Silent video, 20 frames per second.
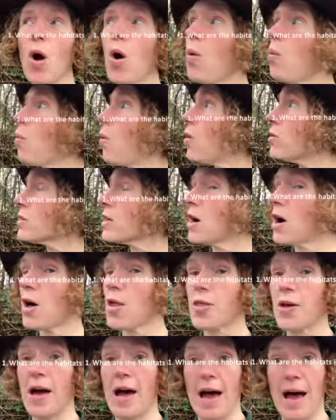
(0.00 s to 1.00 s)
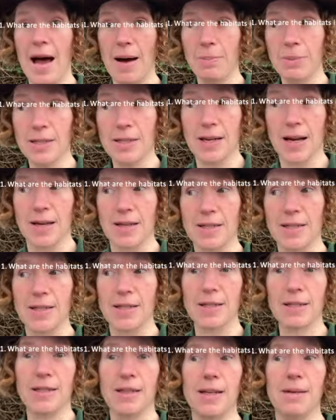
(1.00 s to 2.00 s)
What are the
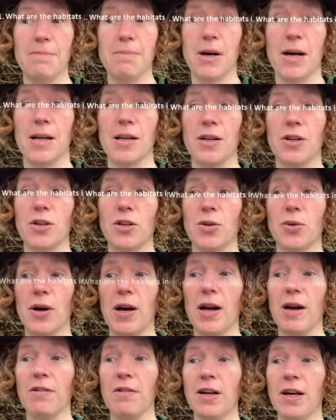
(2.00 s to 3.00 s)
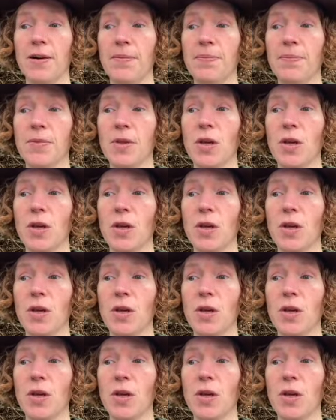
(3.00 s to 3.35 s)
habitats in my local area?